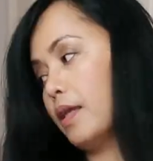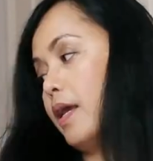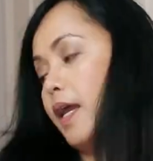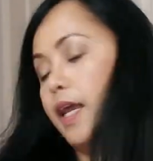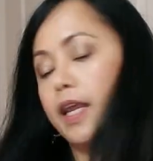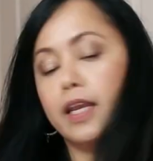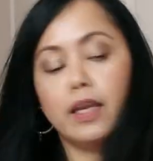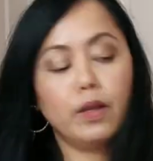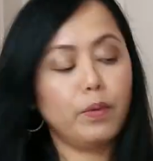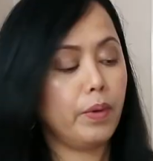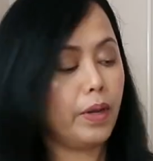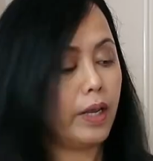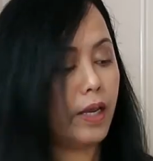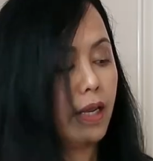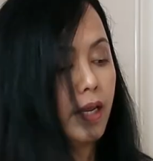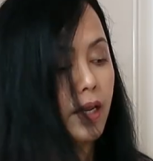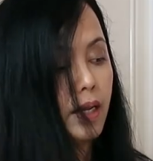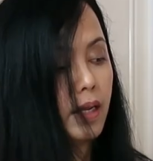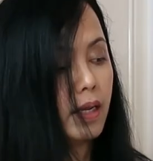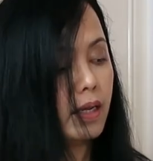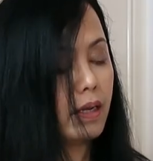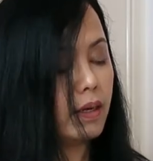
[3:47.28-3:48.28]

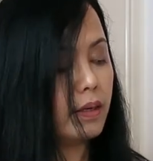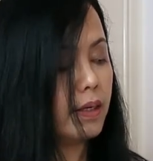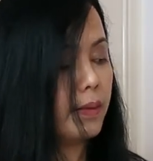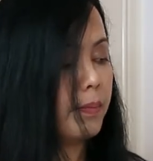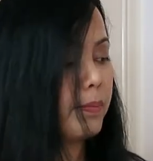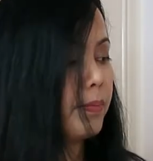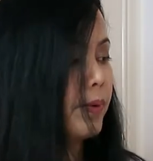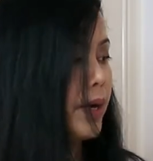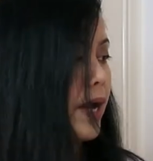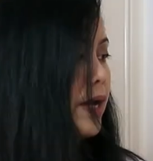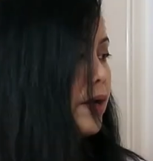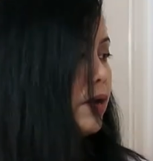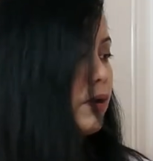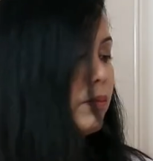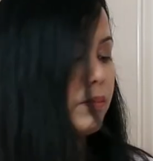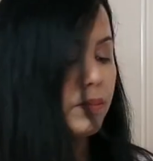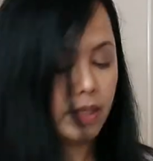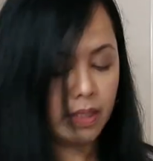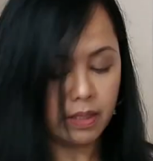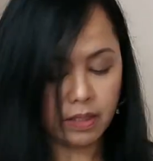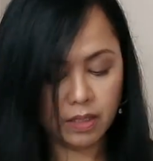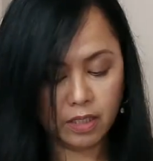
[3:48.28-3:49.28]
Anyway, the brand
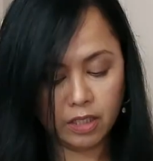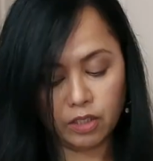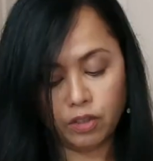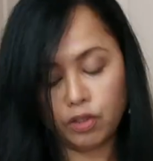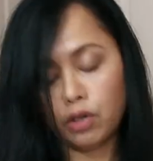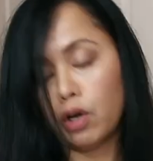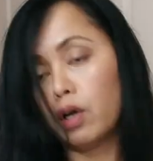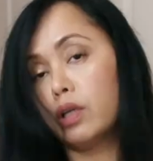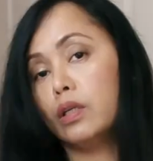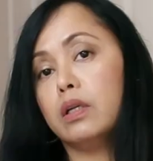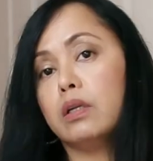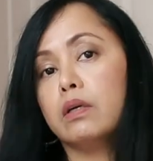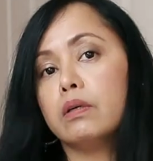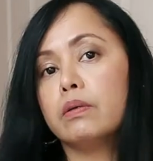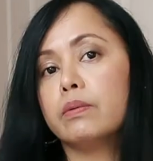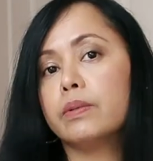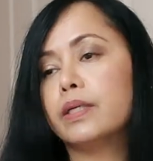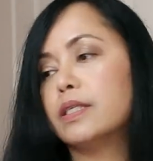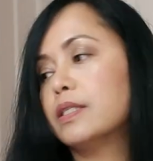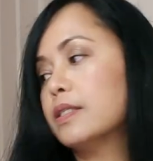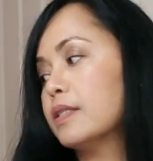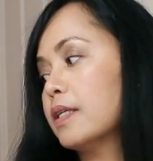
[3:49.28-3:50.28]
of this is John
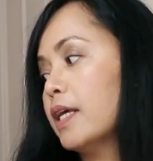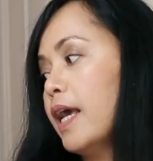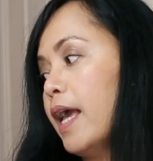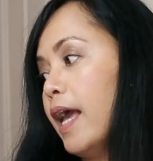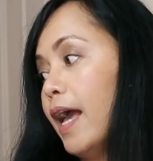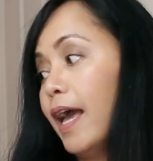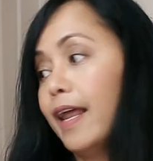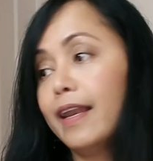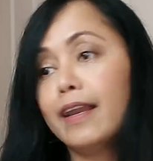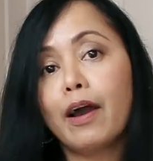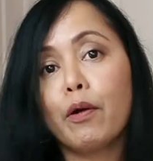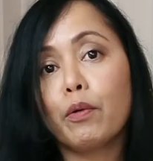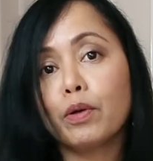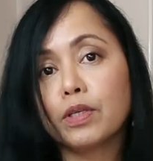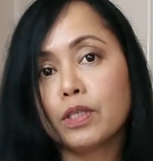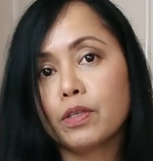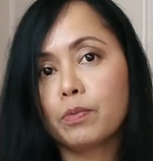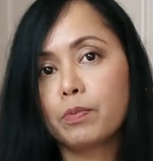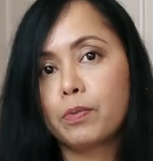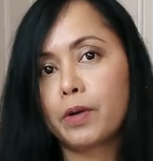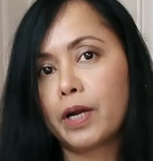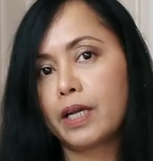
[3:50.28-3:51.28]
Lewis, and I was
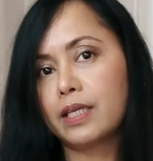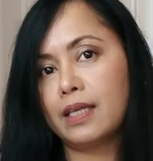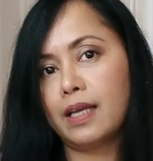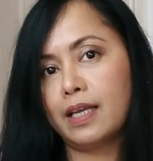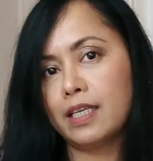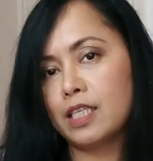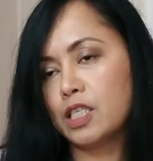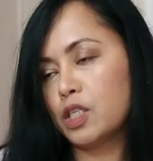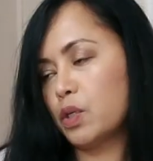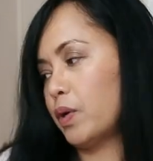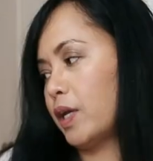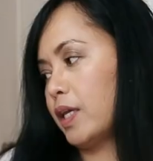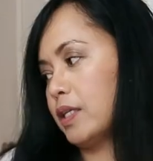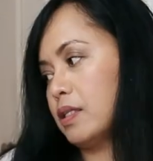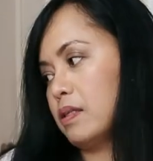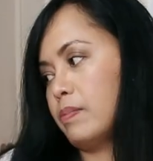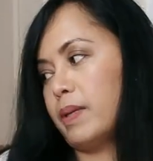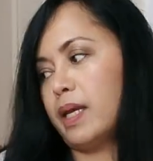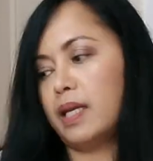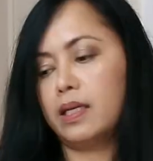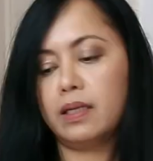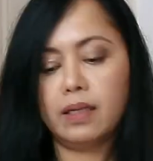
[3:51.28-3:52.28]
surprised I saw it's
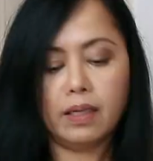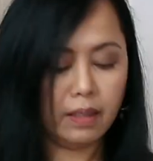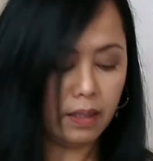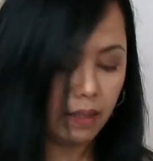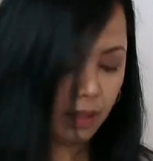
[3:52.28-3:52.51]
made in